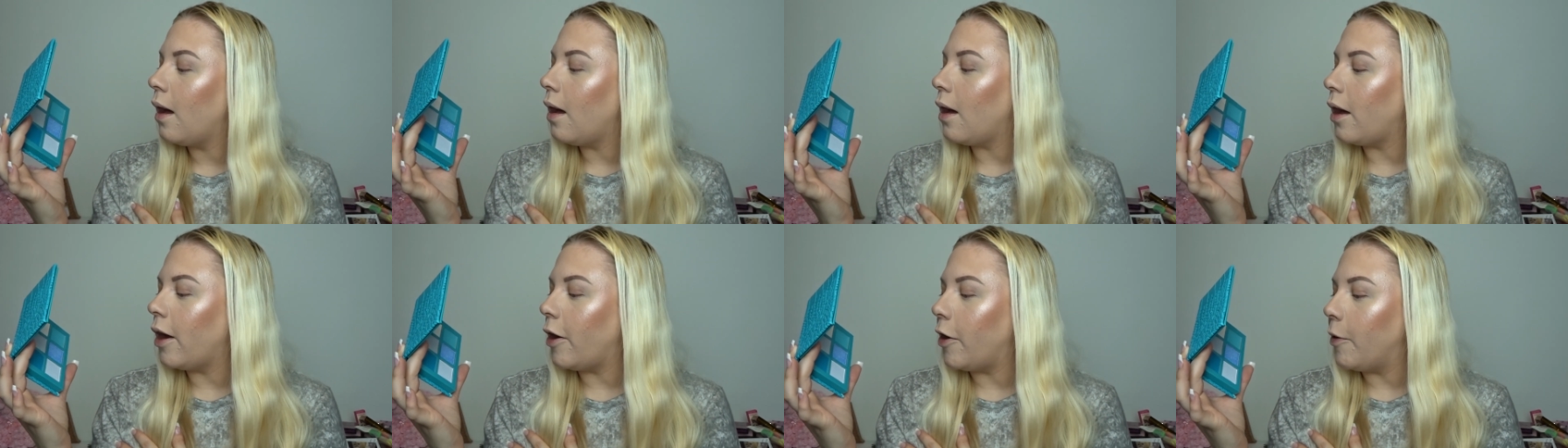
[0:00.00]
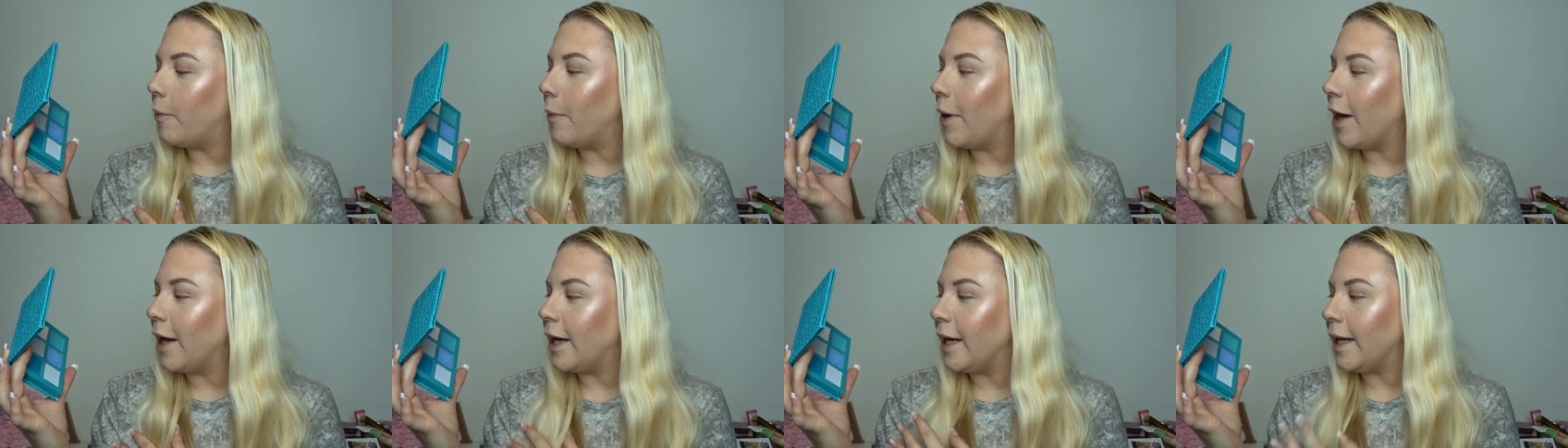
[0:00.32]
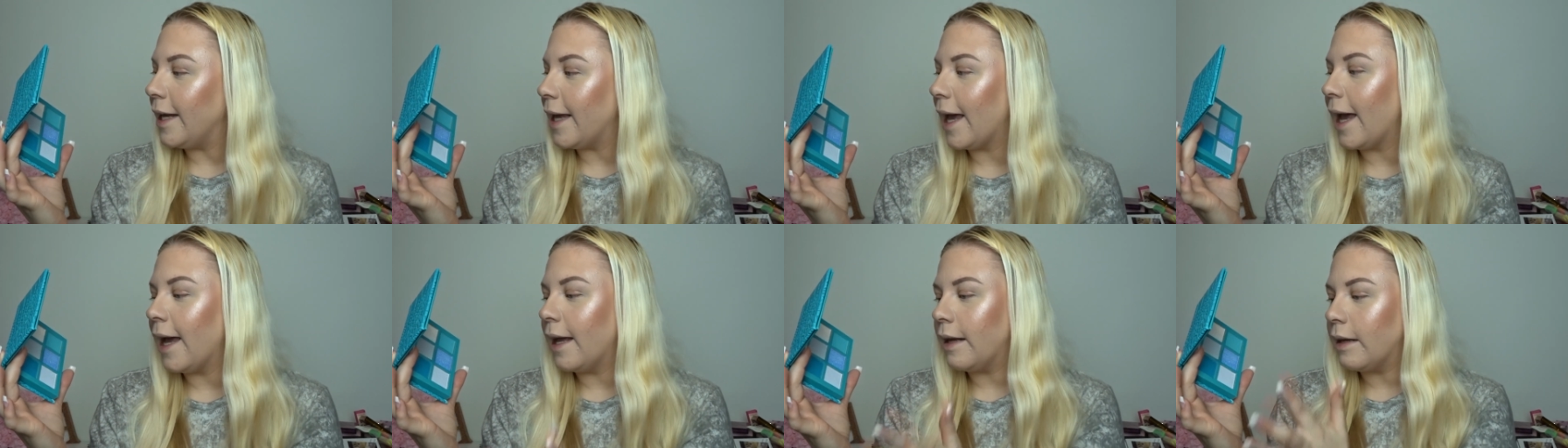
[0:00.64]
um, and
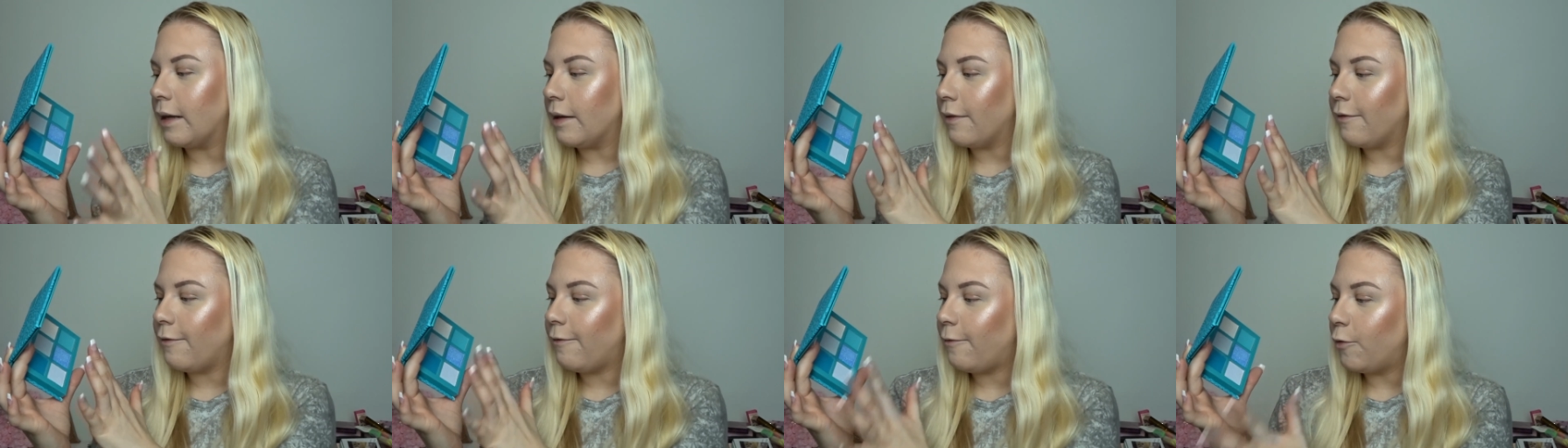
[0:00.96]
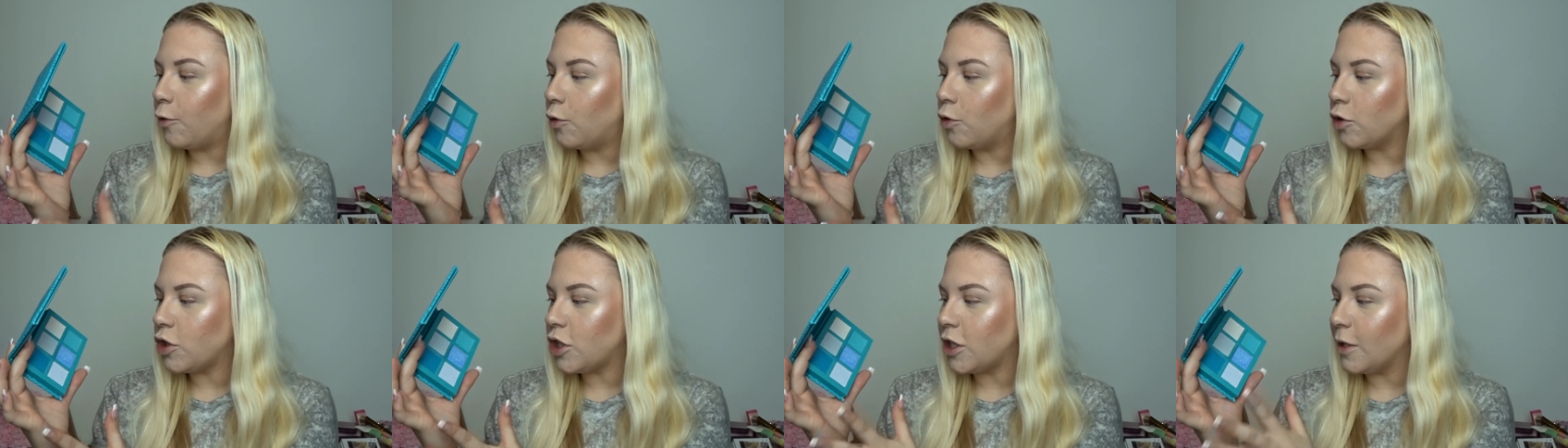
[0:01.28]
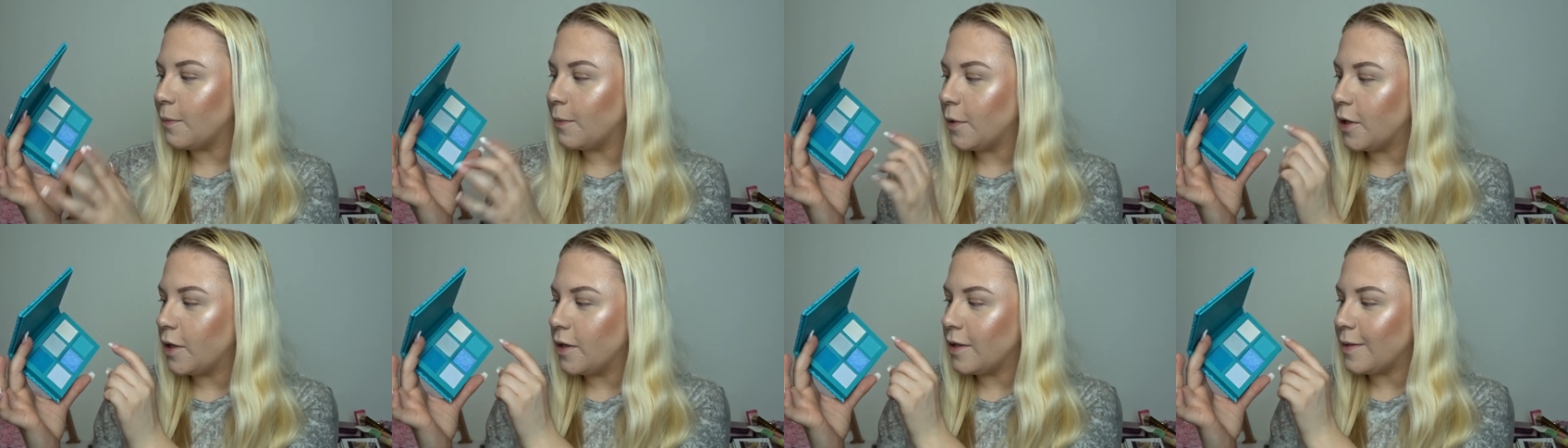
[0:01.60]
again four
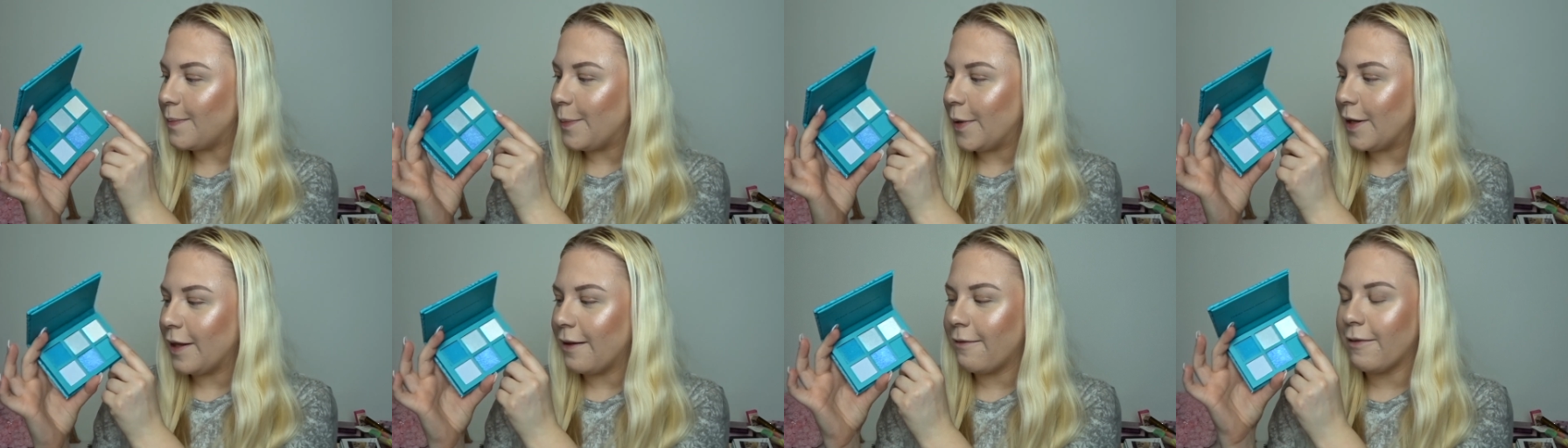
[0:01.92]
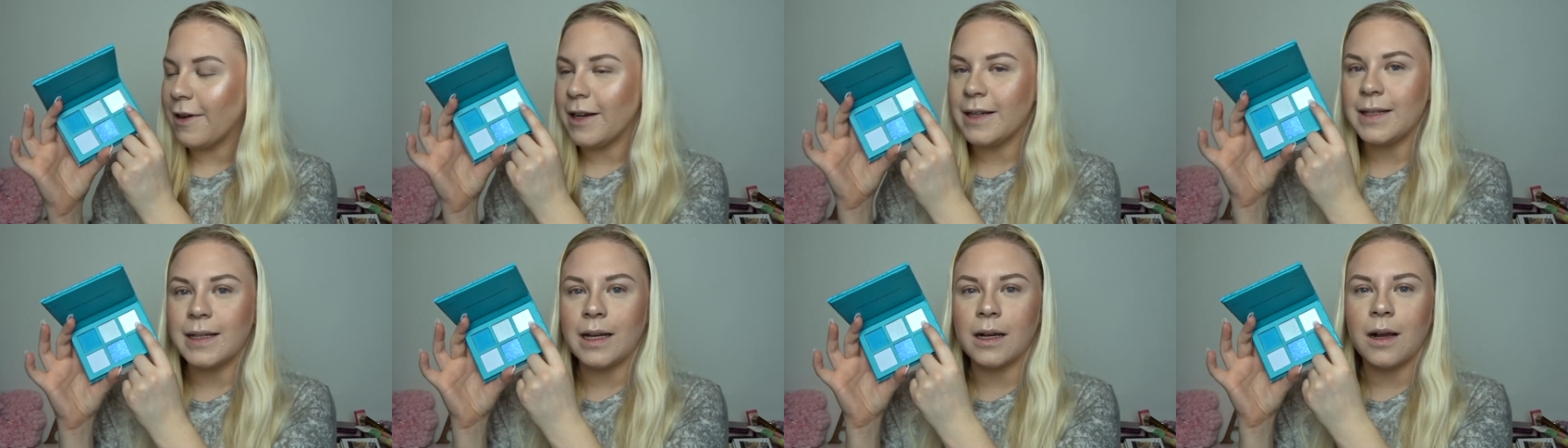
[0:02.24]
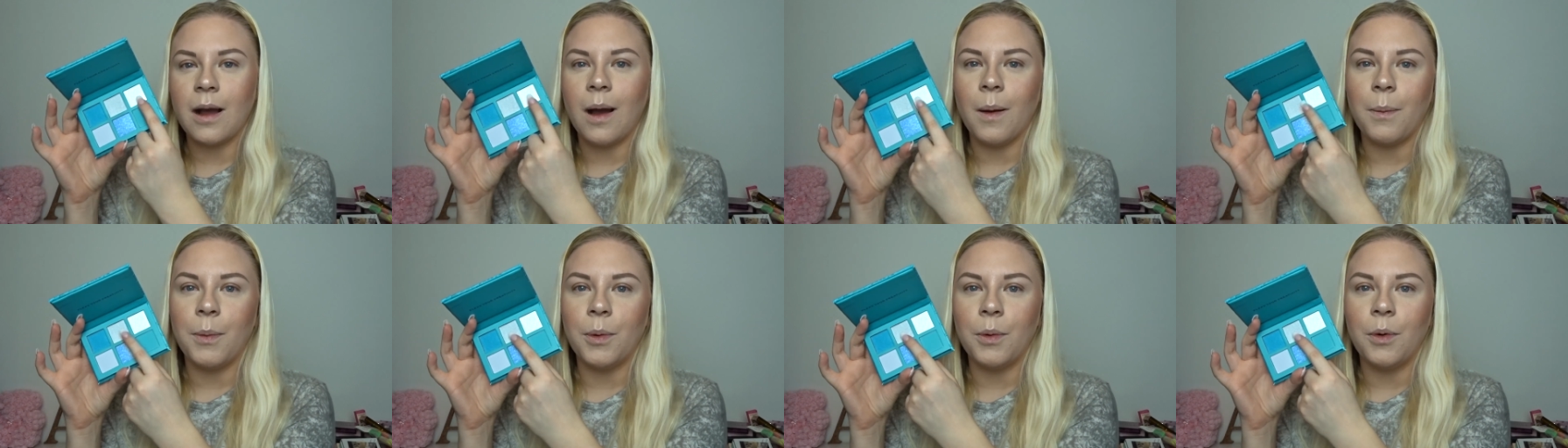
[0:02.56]
shimmers but there is a
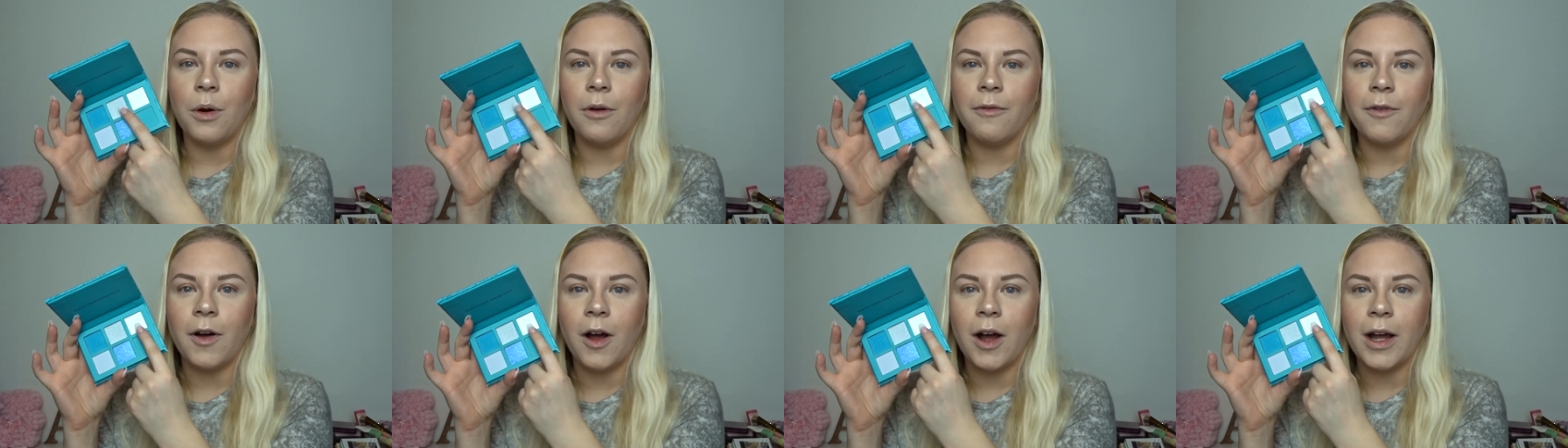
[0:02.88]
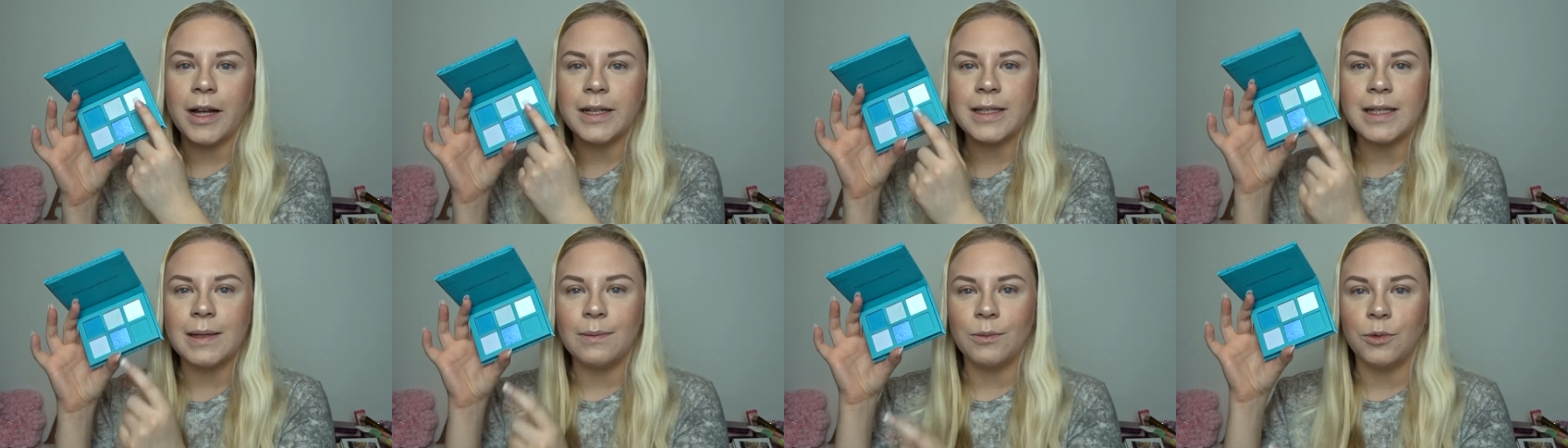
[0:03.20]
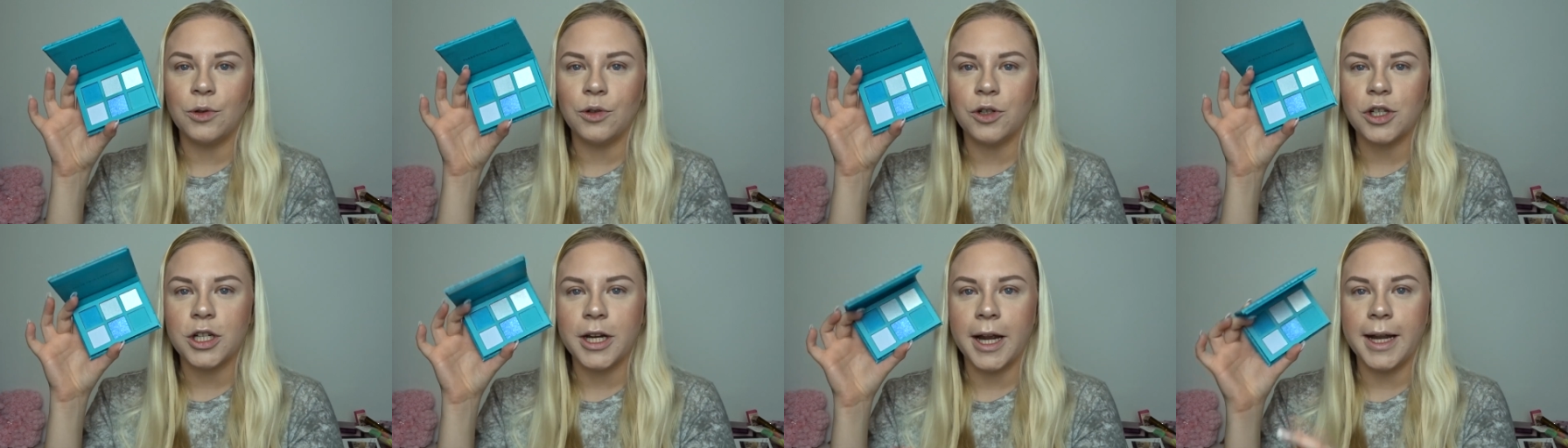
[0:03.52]
couple of icy
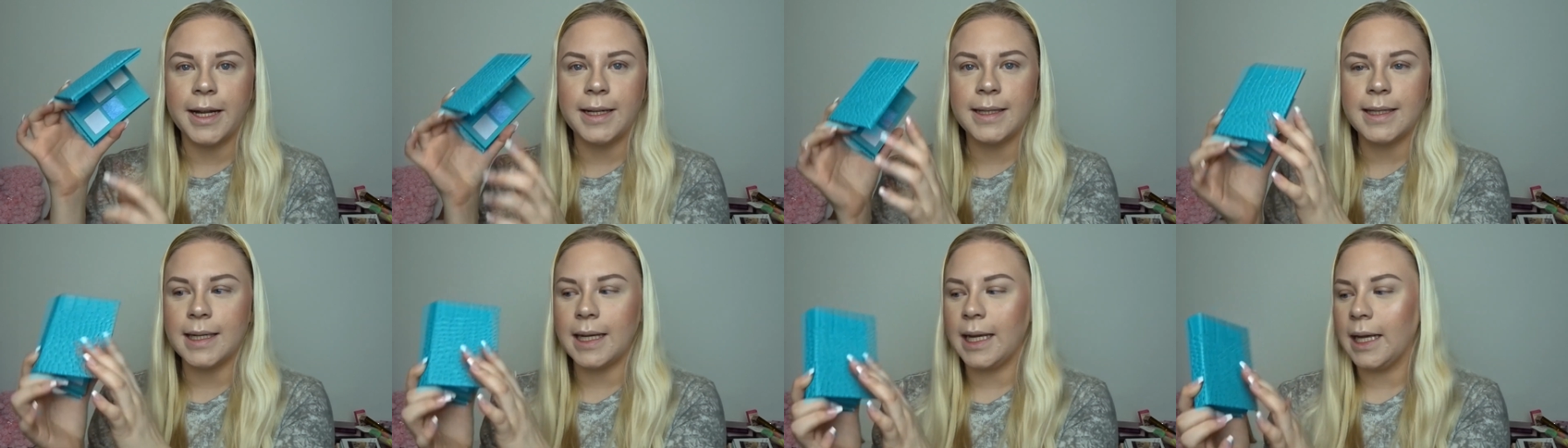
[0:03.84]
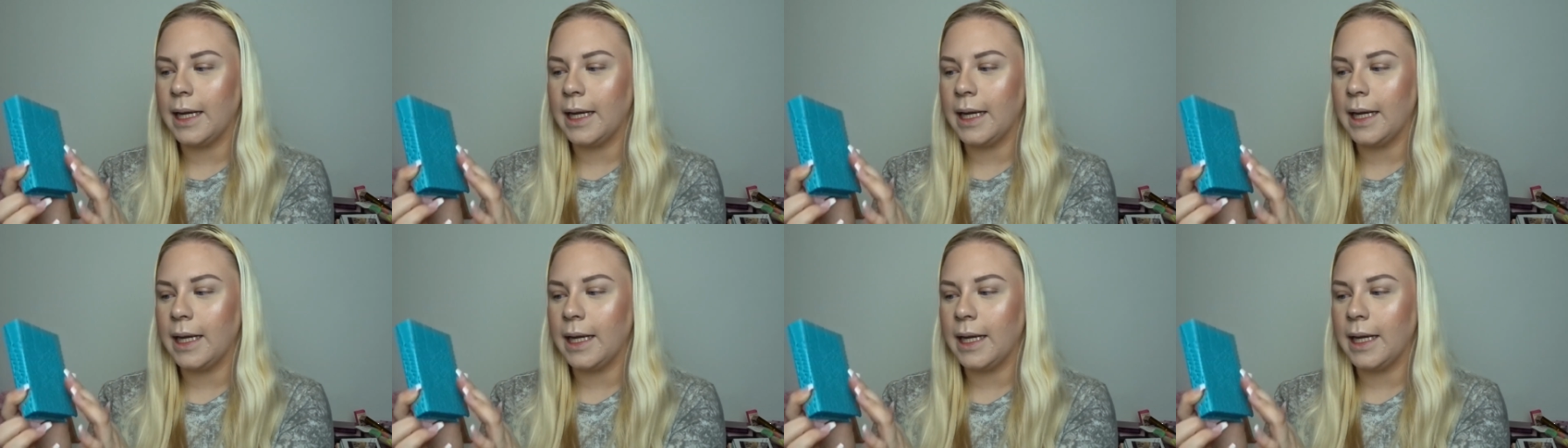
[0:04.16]
more shades